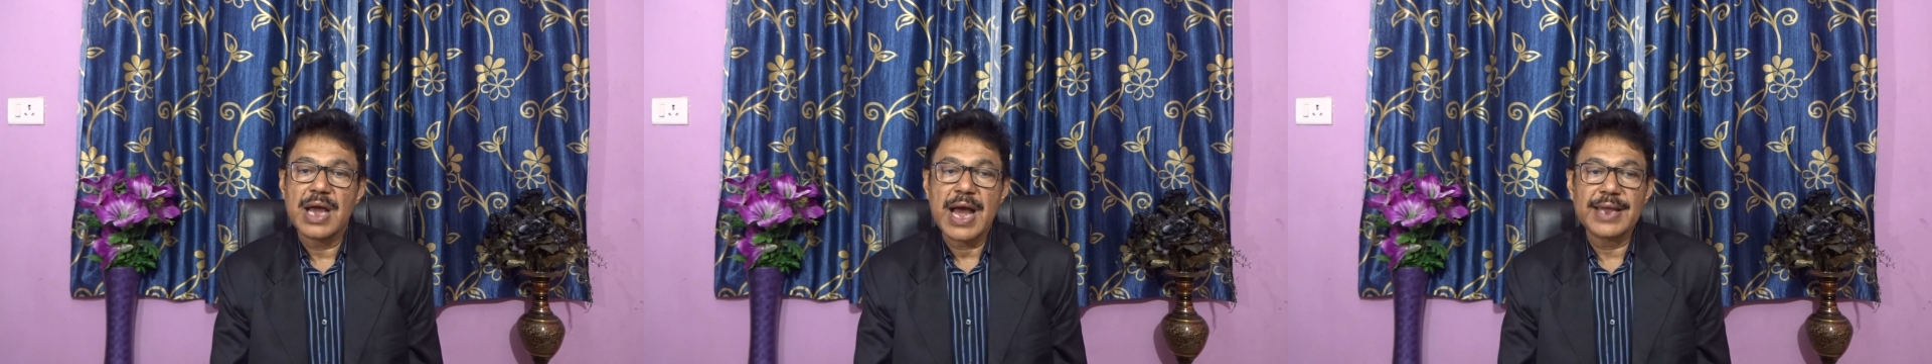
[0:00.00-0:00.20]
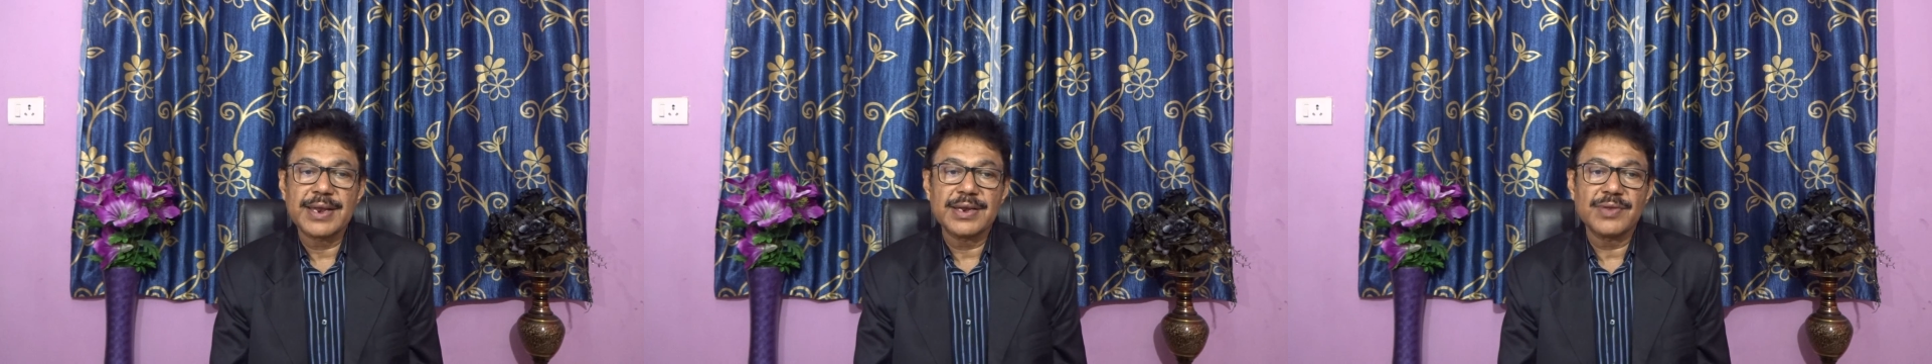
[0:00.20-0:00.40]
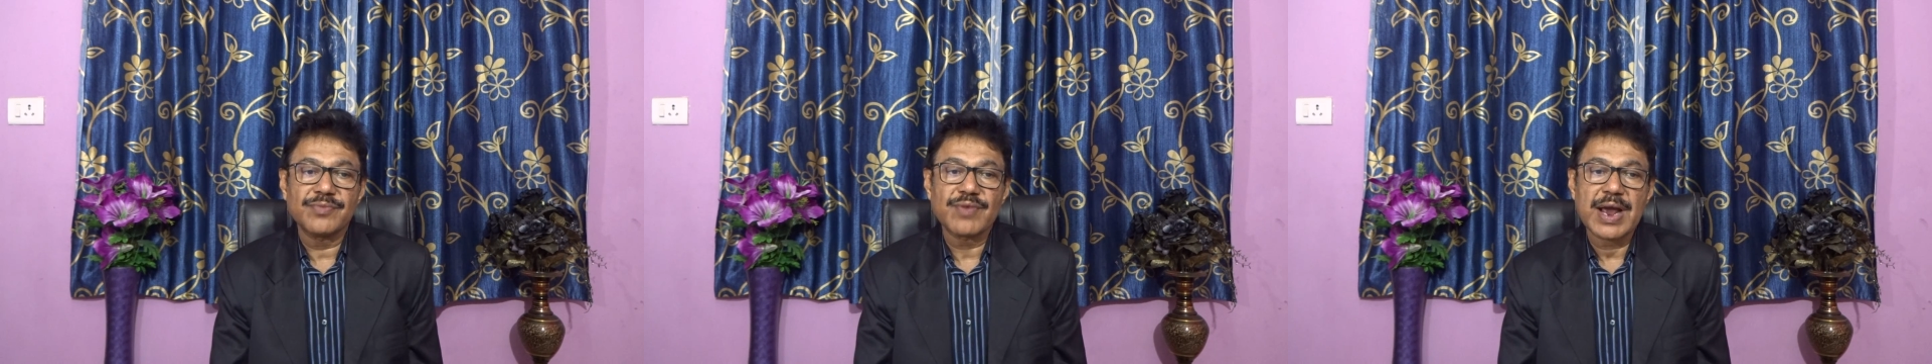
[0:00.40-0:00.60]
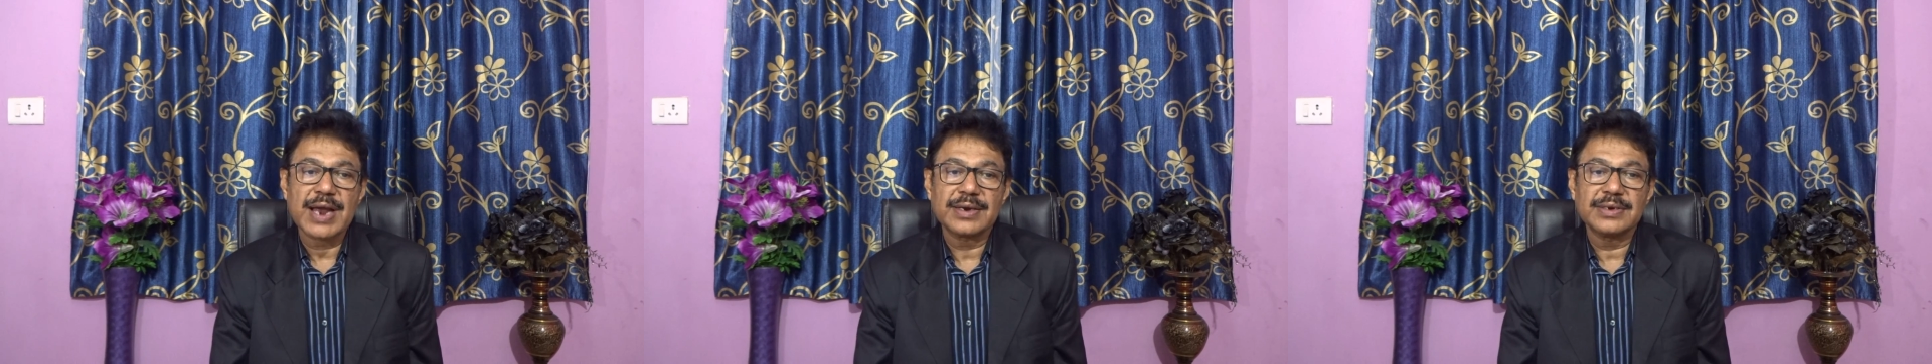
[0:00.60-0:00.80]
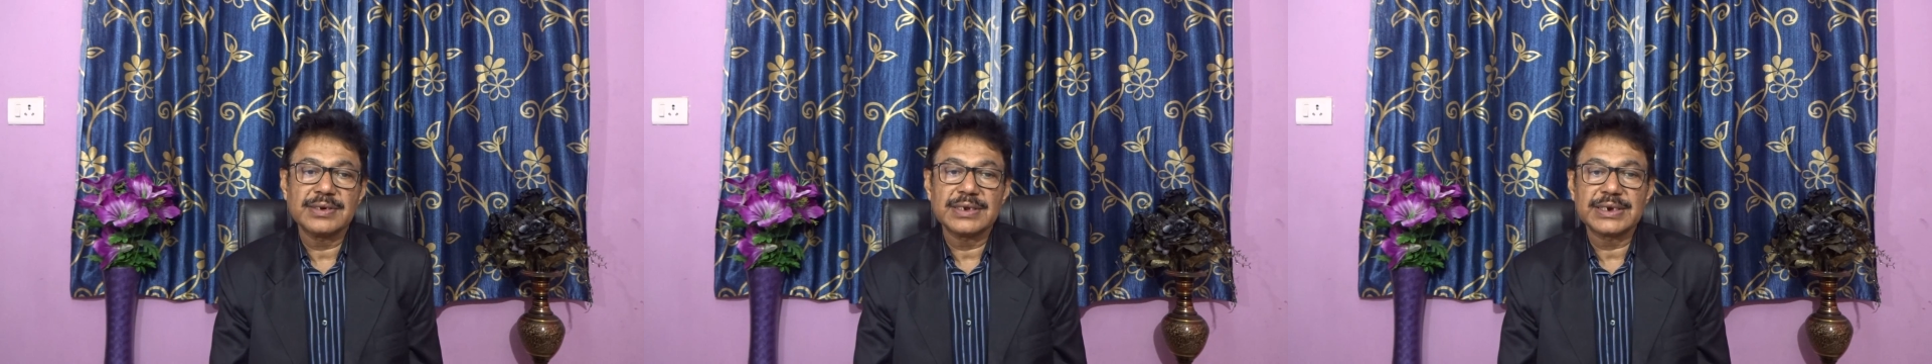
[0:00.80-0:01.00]

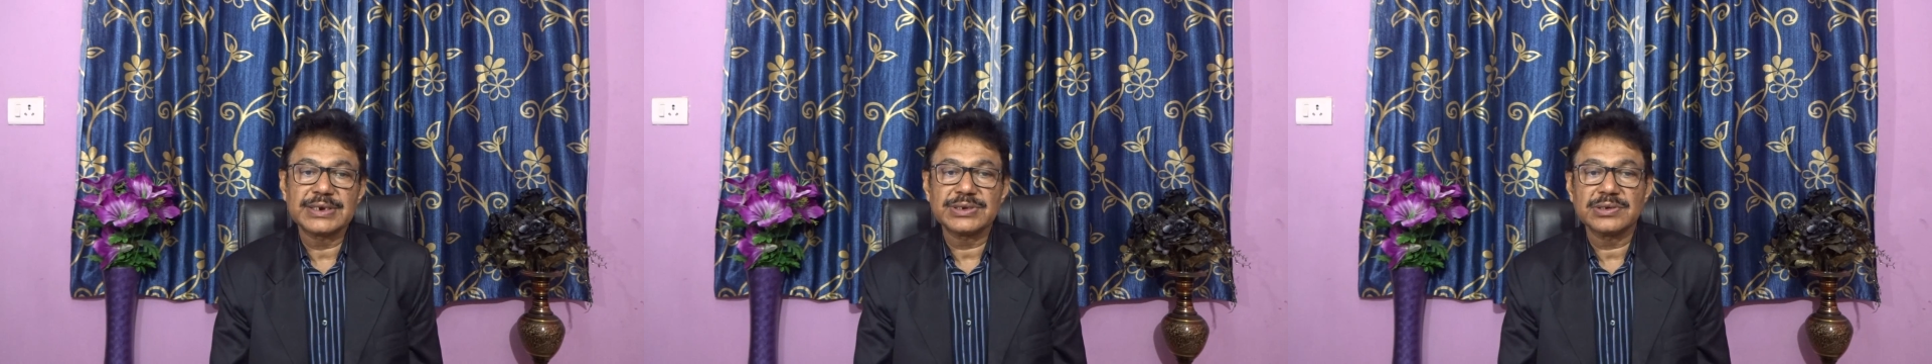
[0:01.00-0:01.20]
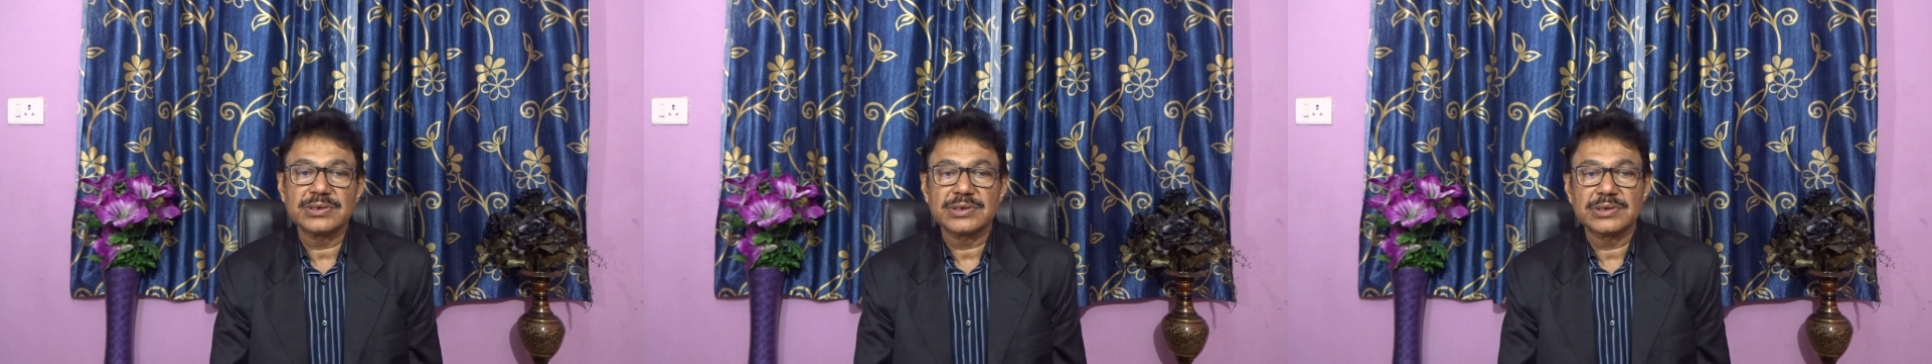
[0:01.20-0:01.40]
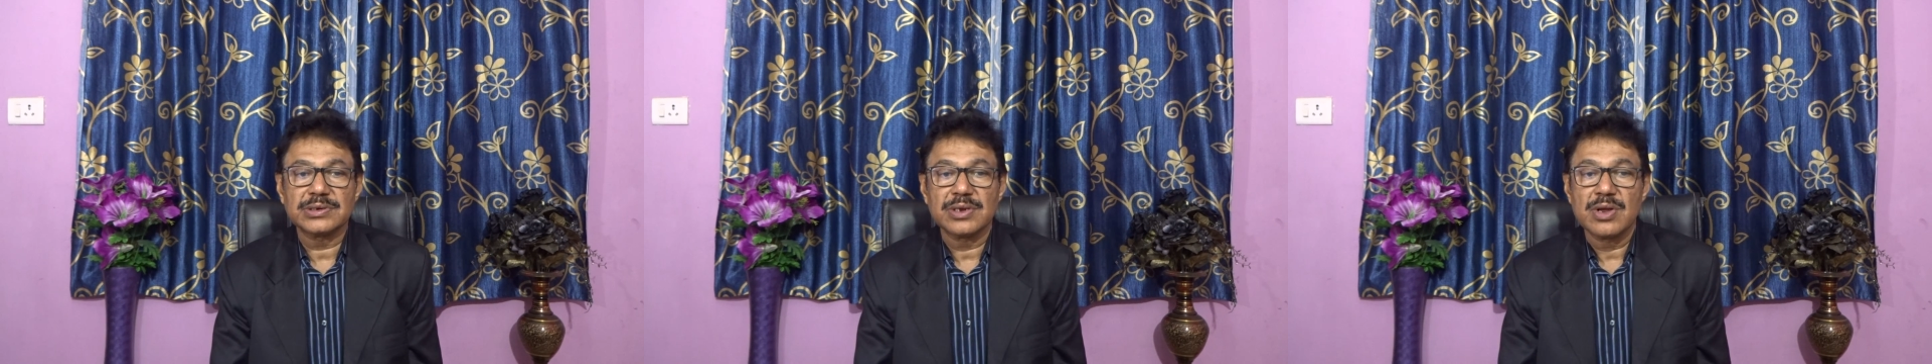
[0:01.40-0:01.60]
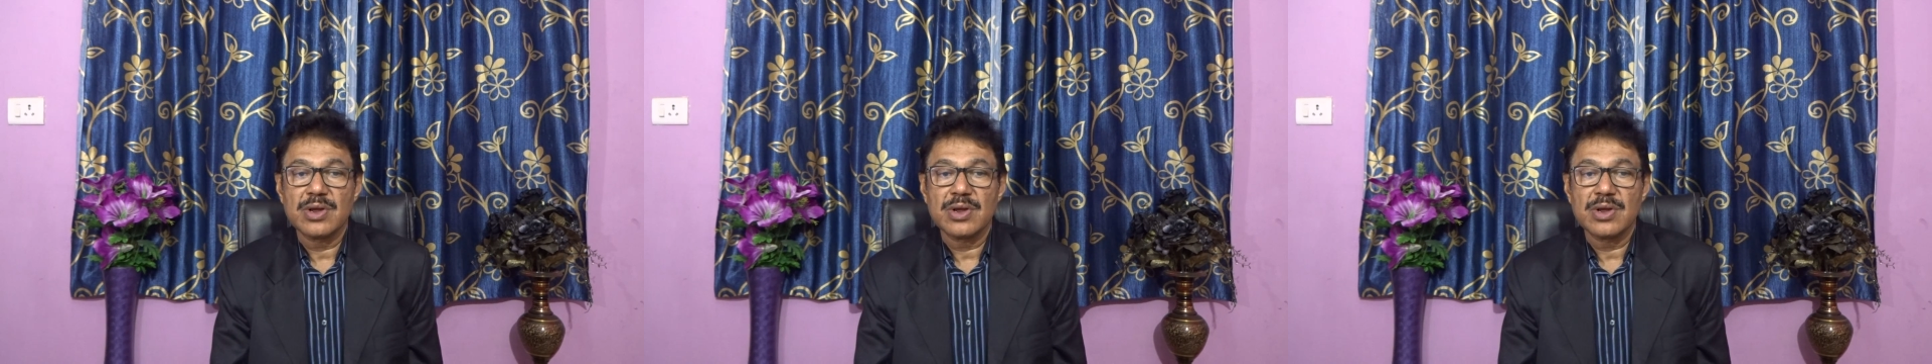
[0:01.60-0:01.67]
identified indications